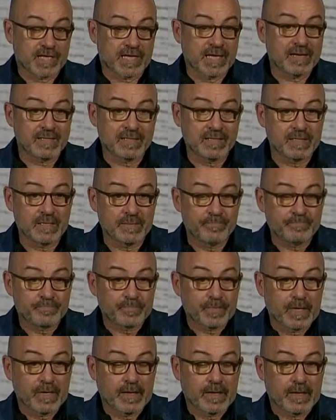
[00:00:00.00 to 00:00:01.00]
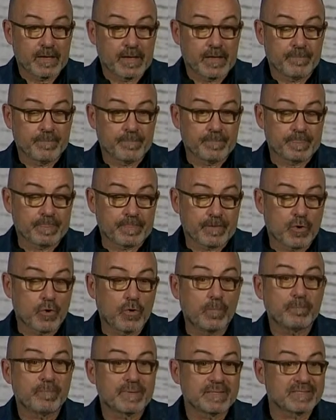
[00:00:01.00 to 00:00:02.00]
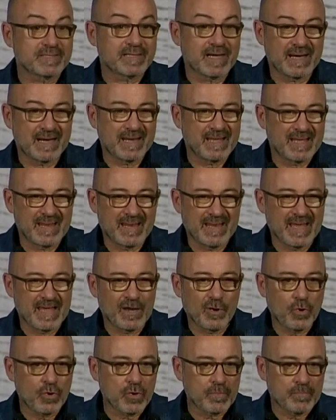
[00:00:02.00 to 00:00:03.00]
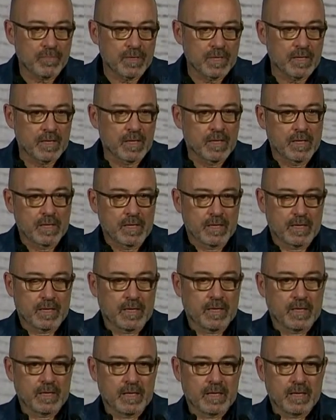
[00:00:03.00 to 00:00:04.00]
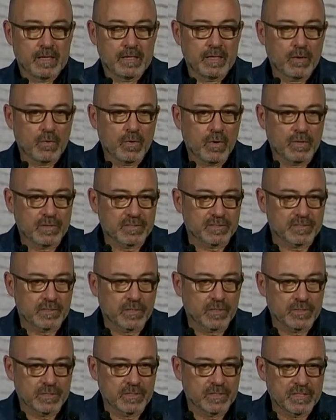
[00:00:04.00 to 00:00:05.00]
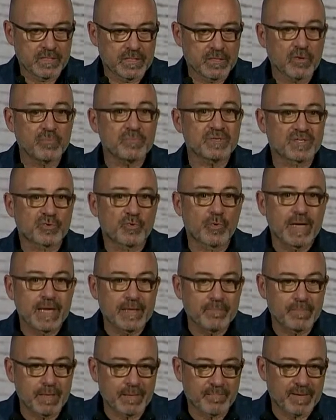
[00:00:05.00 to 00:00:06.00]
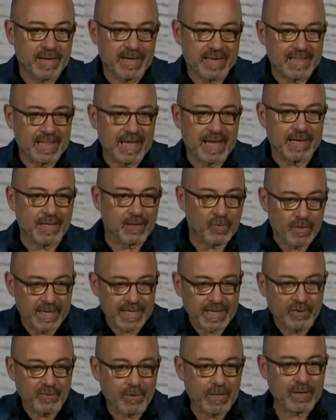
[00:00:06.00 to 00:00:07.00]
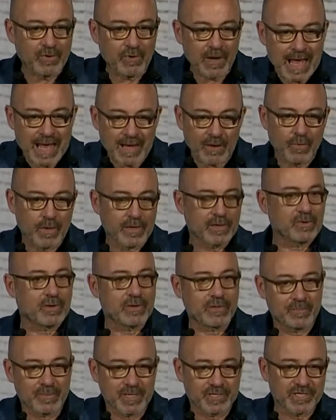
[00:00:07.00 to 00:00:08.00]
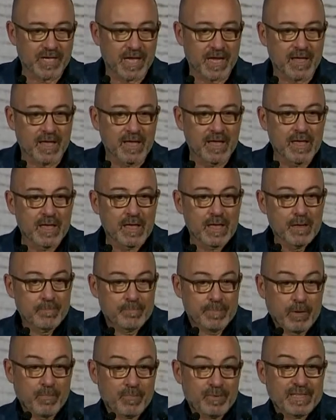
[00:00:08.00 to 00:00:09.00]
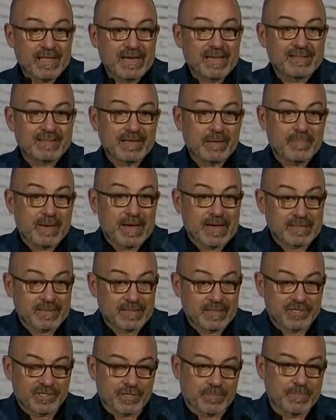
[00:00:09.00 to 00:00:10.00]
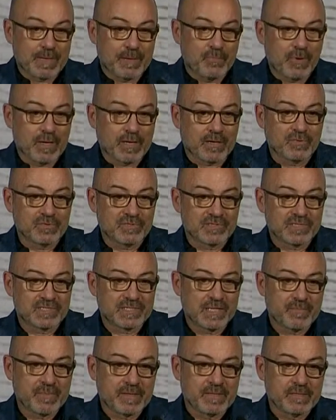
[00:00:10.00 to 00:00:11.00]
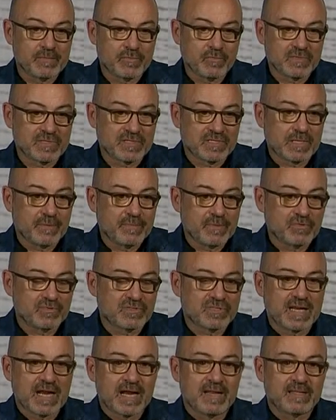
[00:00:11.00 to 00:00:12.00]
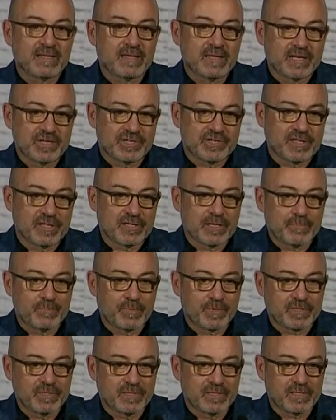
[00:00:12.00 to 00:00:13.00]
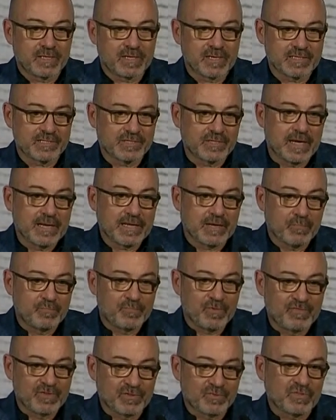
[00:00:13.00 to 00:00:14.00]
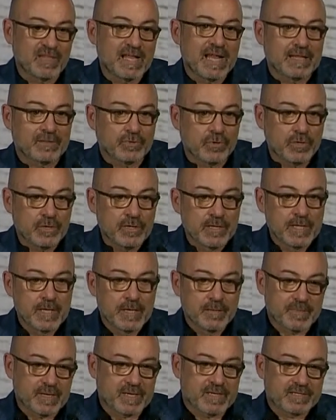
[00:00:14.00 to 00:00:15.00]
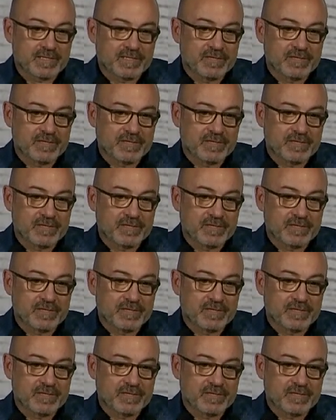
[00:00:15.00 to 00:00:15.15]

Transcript: level of commitment, we have to compensate for the huge inequalities that exist at planet level, that is to say, those who do not have access to water and food. And we have an industrial